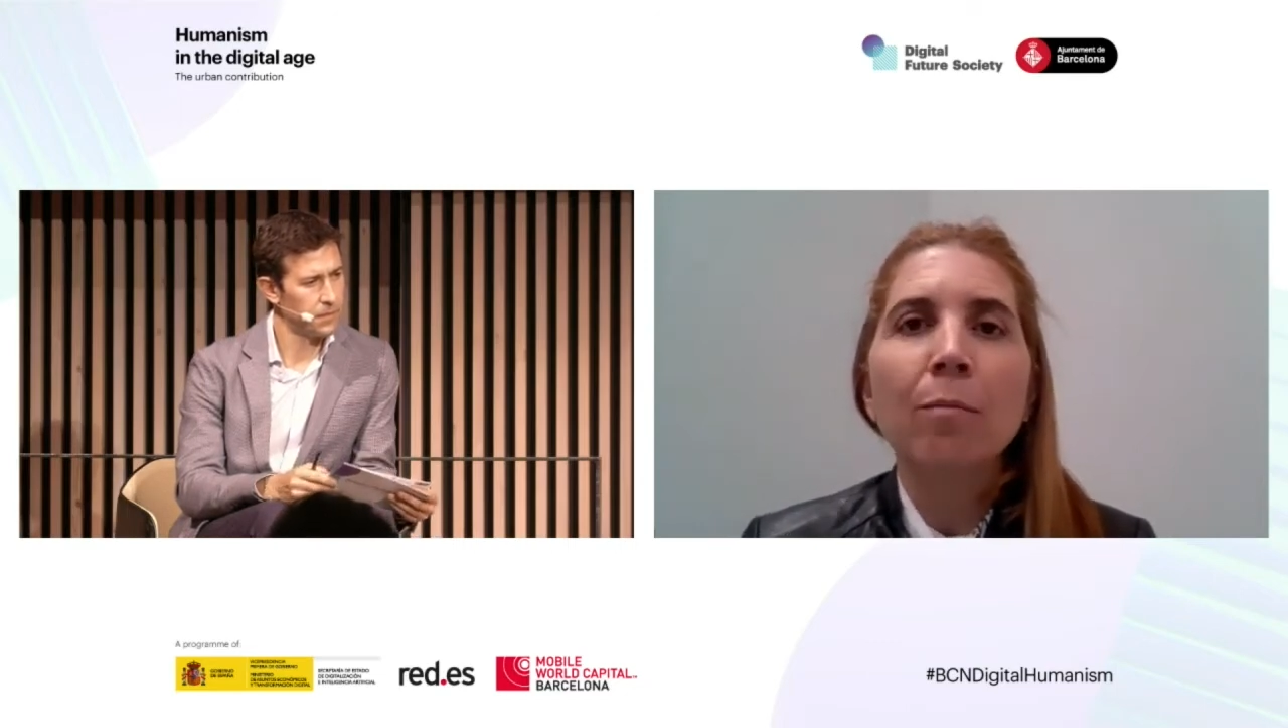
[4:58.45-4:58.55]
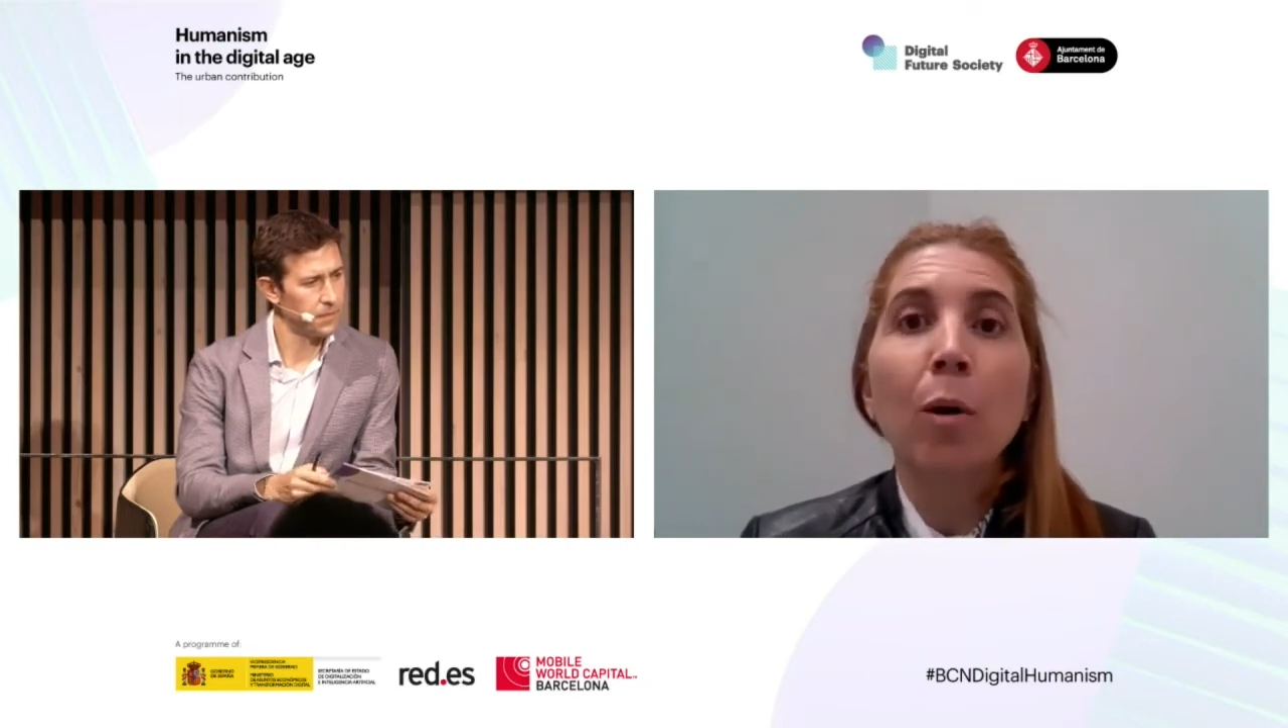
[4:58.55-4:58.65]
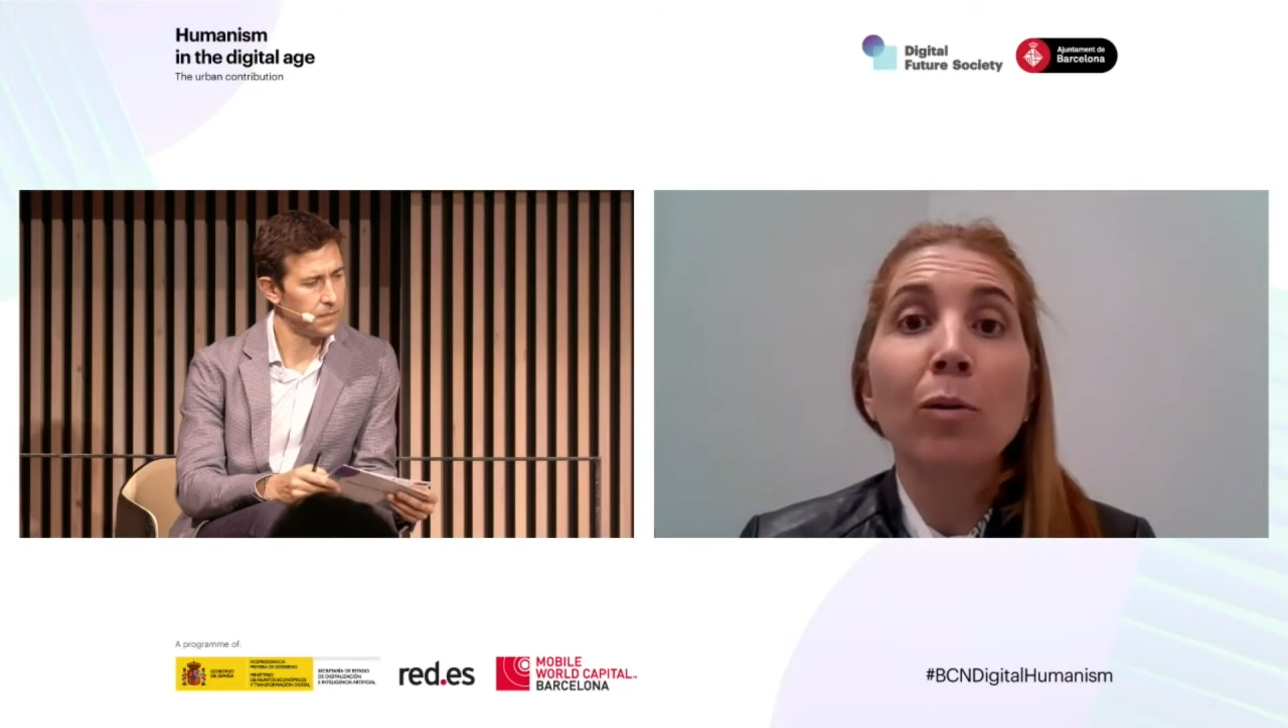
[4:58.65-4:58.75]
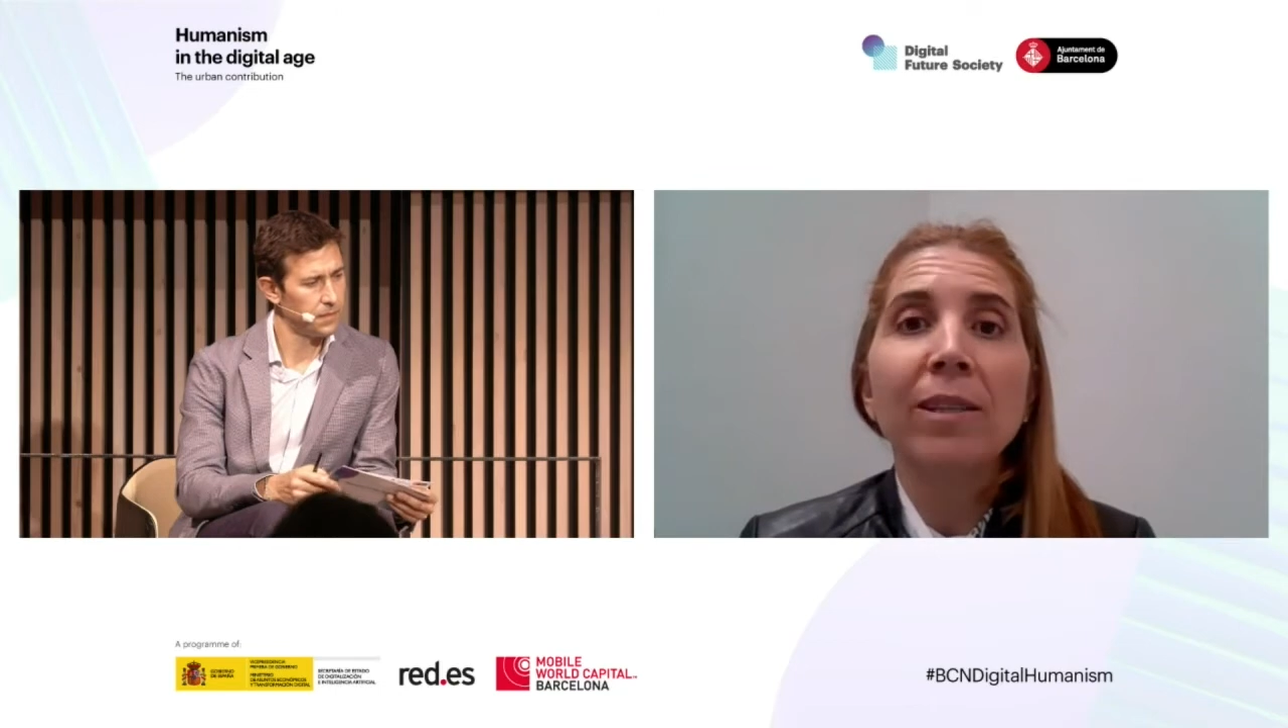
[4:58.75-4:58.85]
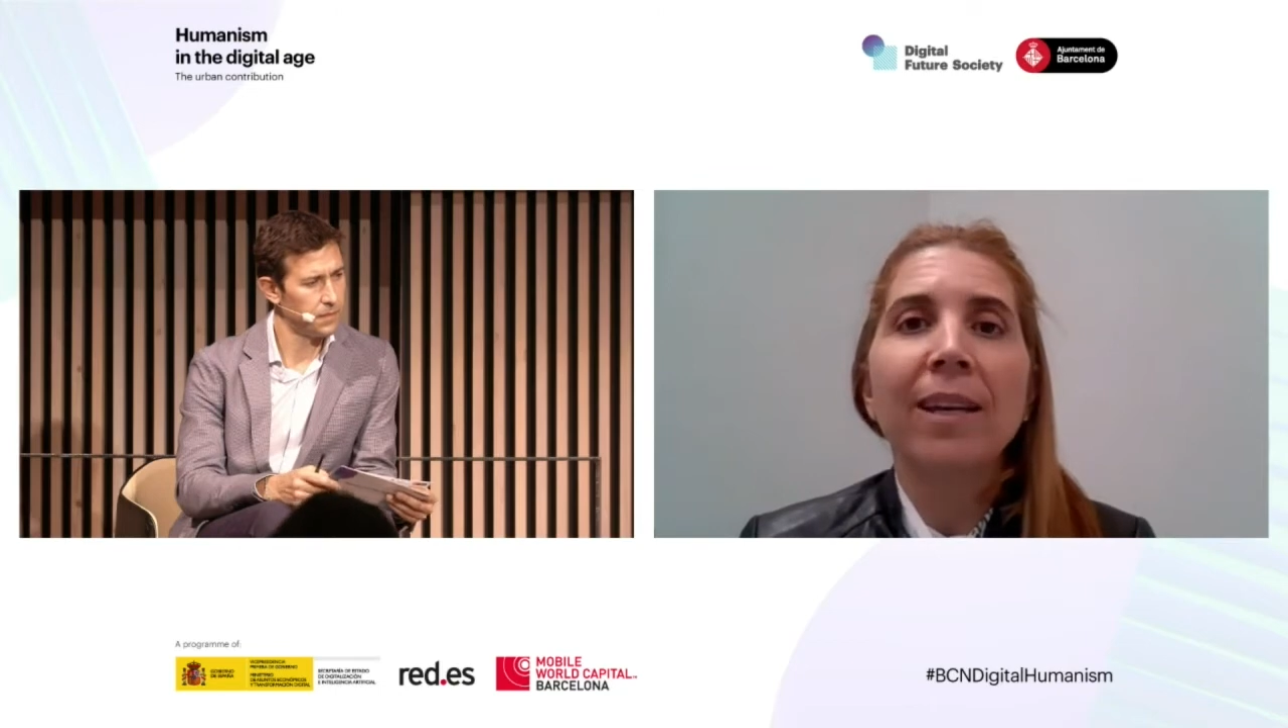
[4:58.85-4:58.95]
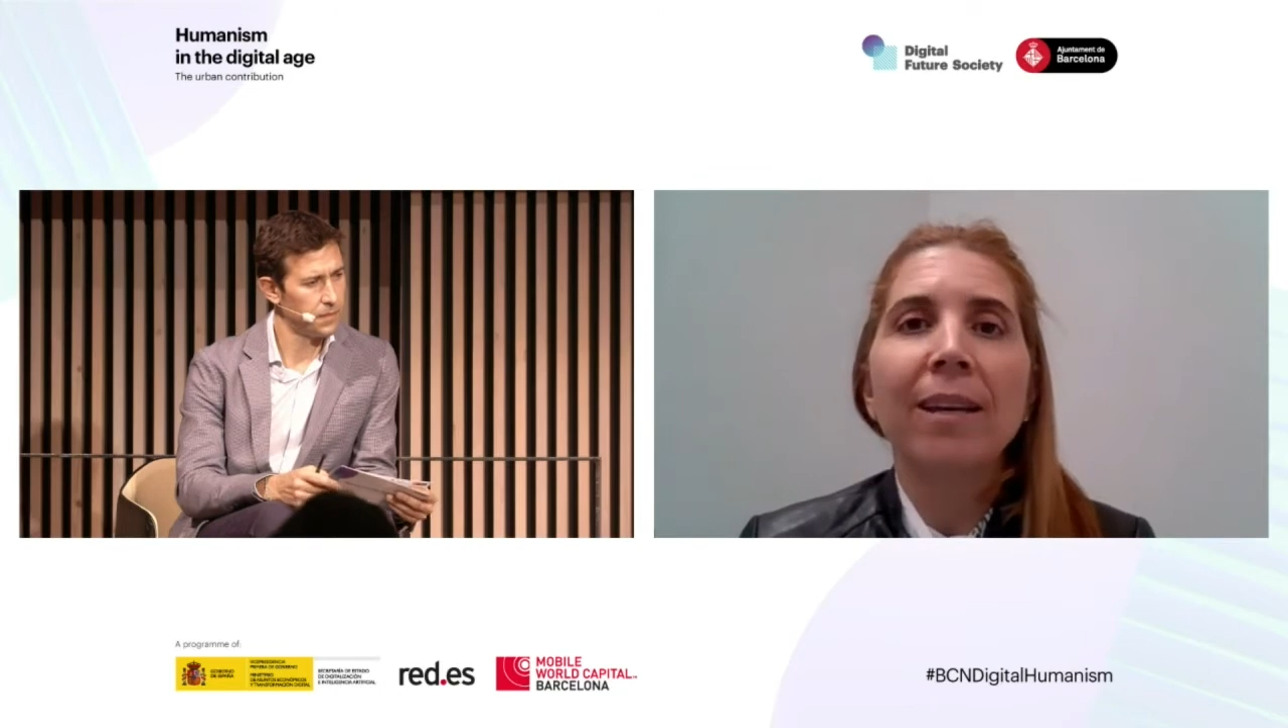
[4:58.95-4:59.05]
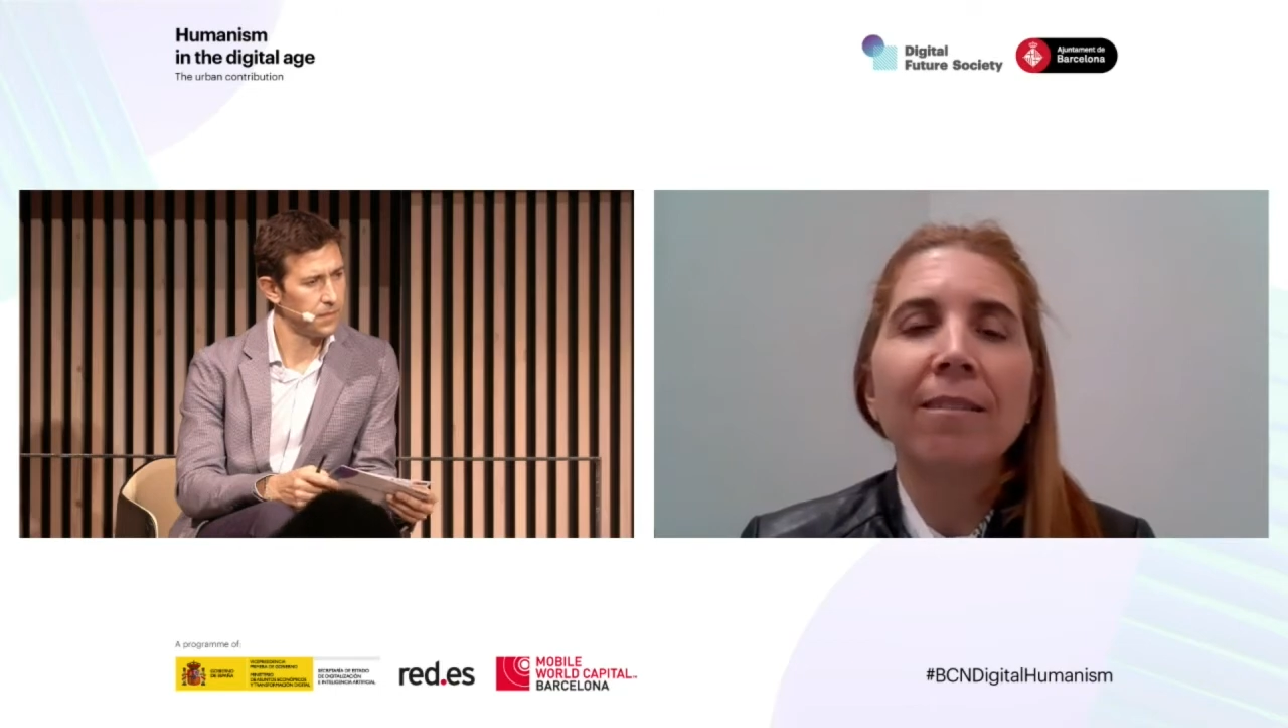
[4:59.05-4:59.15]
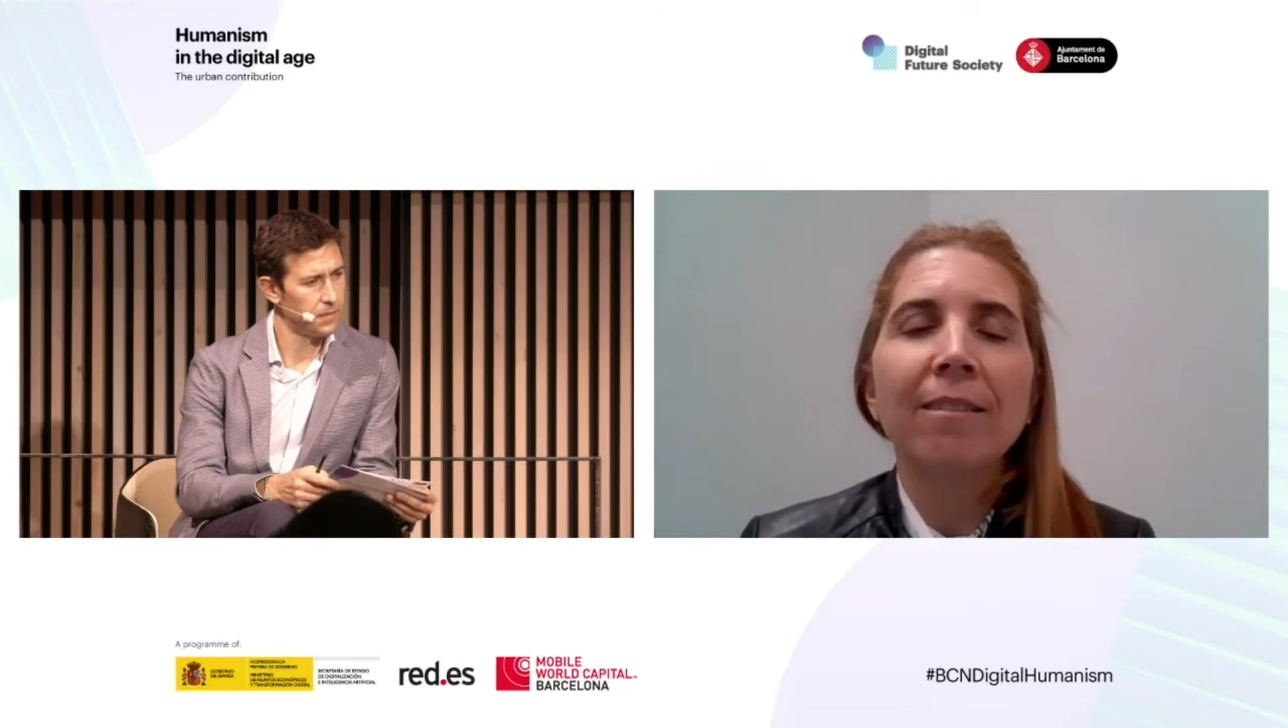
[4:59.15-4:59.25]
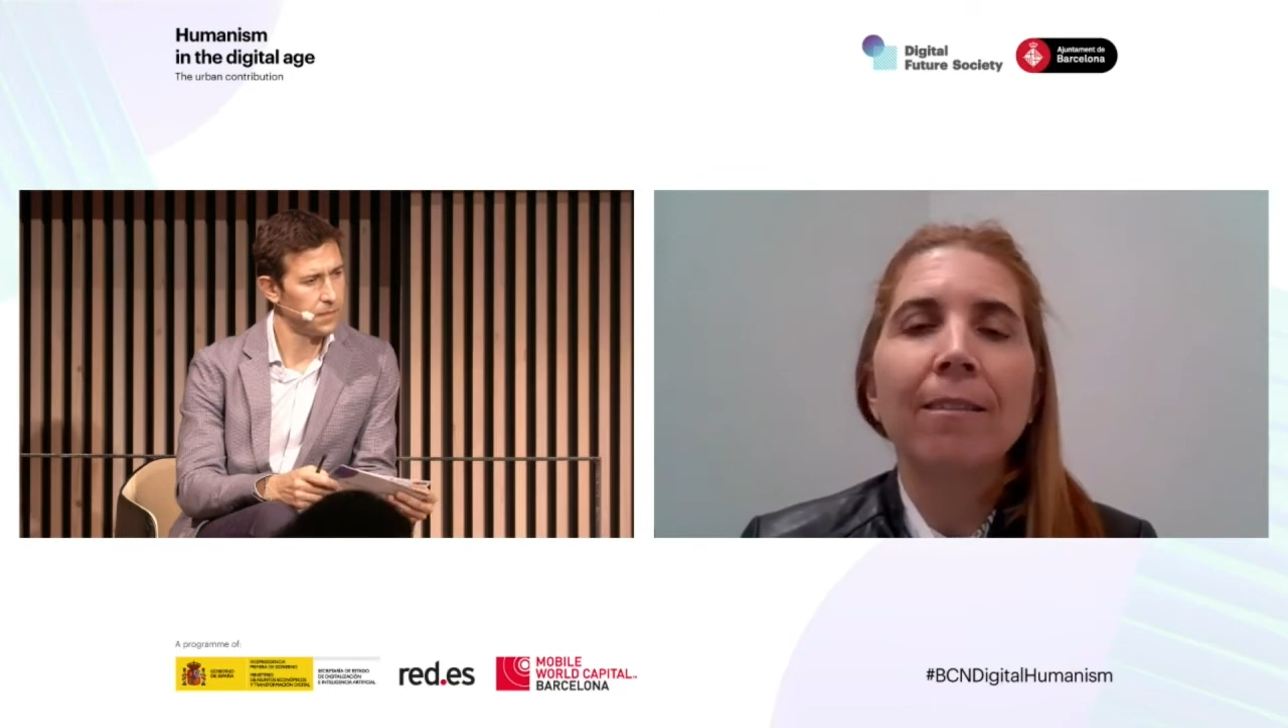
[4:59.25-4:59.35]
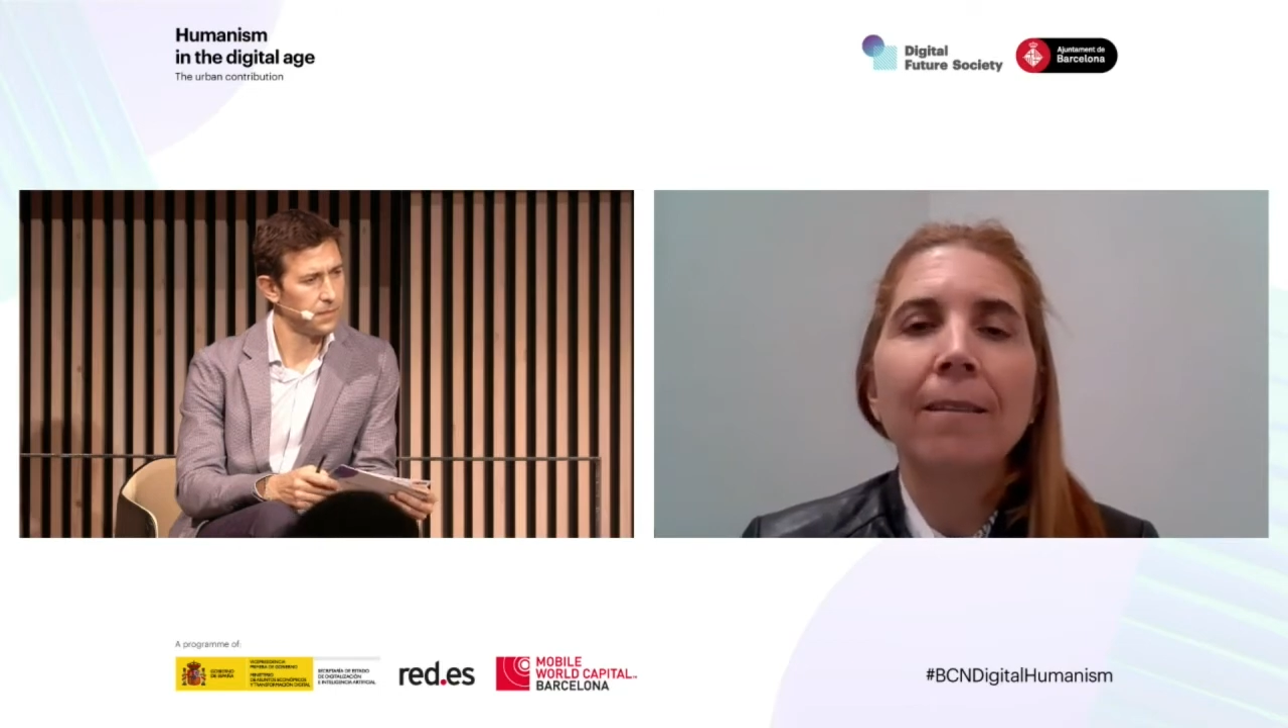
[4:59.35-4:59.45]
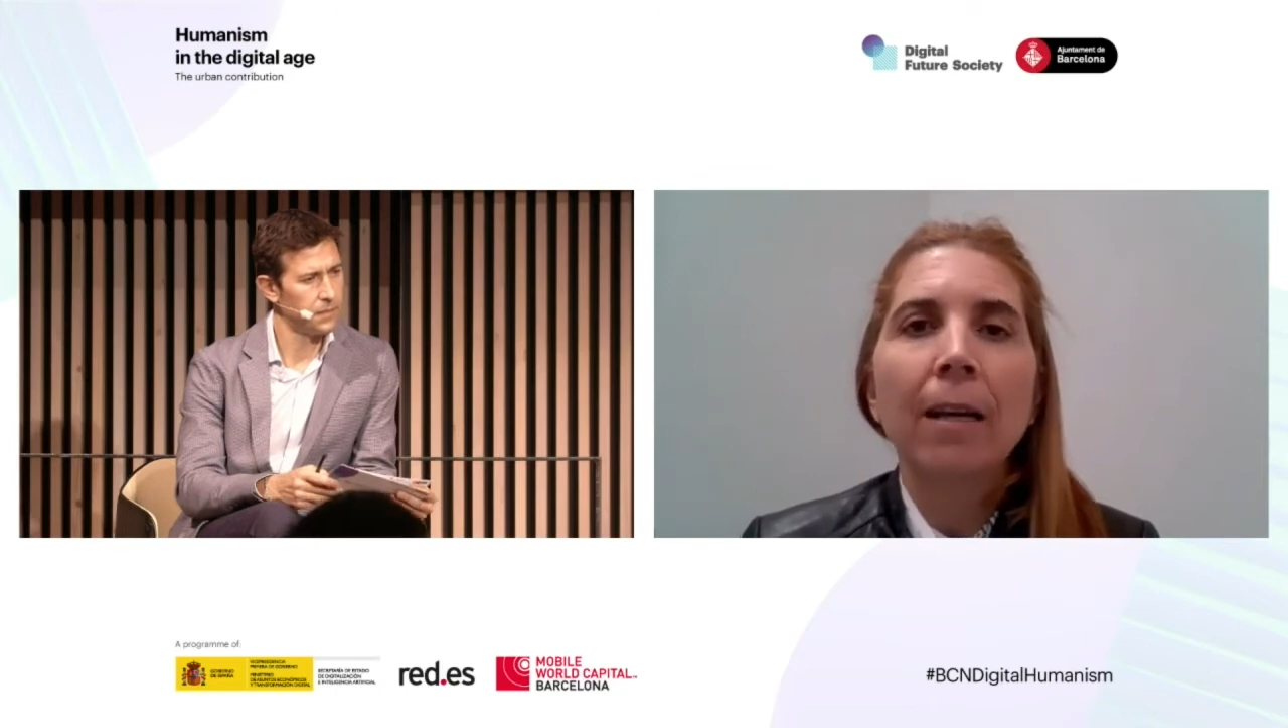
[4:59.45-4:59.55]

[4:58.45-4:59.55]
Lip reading: most cases,